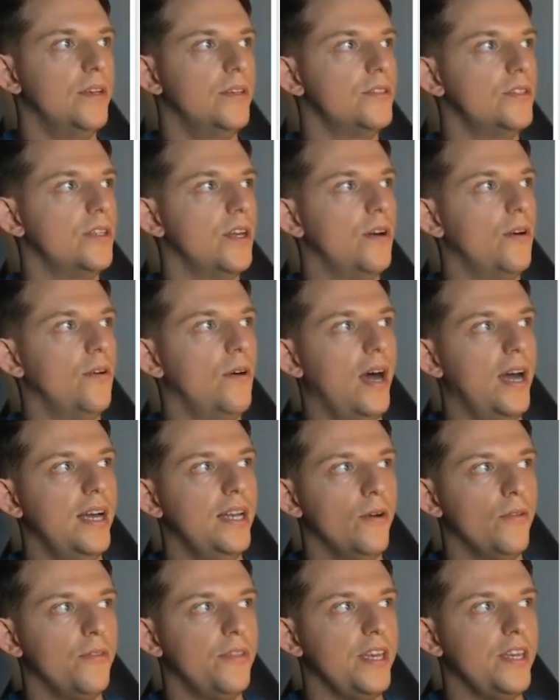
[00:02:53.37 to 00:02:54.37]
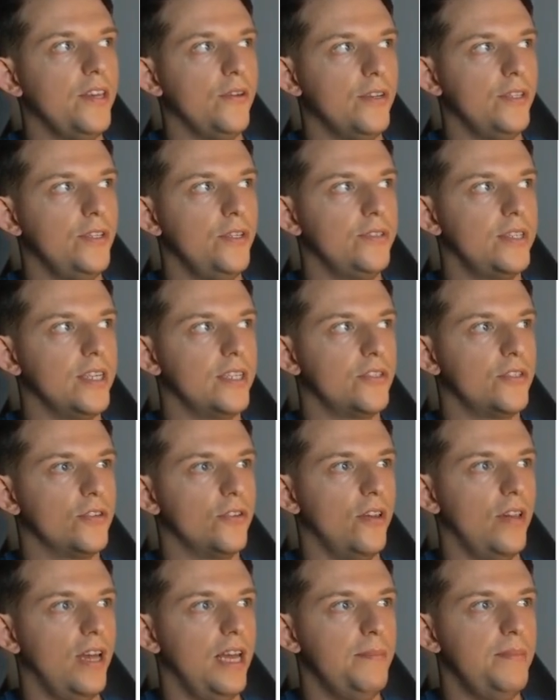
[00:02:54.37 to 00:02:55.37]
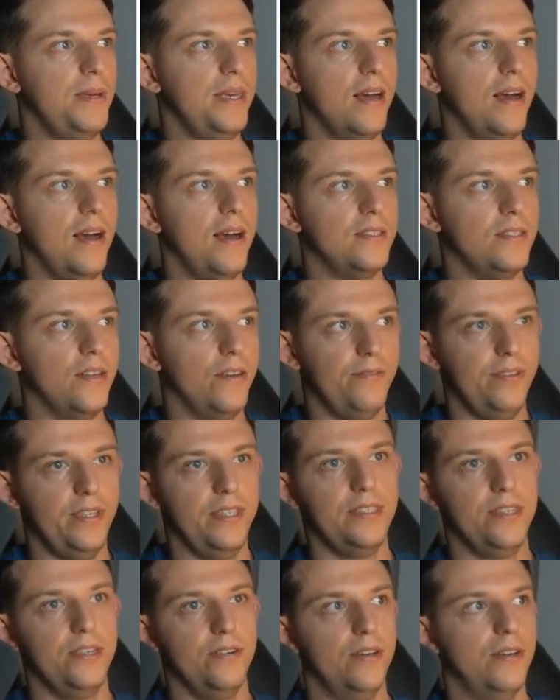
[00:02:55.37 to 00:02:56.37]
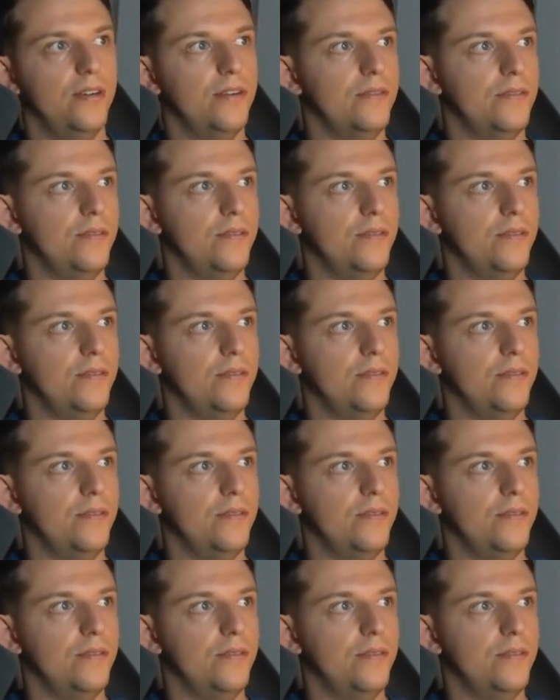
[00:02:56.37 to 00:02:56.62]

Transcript: So I don't think you can use external APIs on V0,